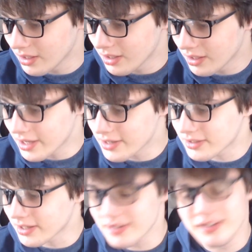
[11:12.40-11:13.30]

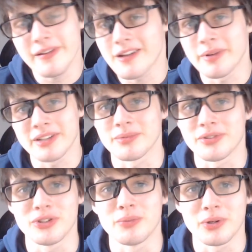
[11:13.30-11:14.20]
He's developing some
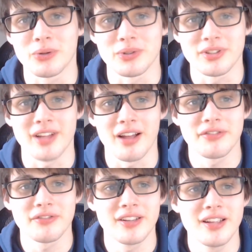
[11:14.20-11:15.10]
super cool
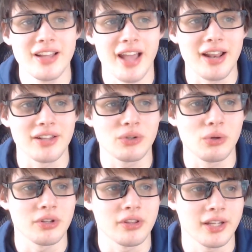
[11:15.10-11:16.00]
stuff, and it's
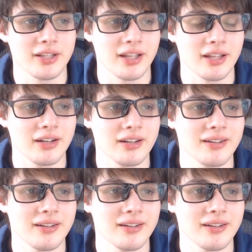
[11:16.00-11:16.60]
cool to think that.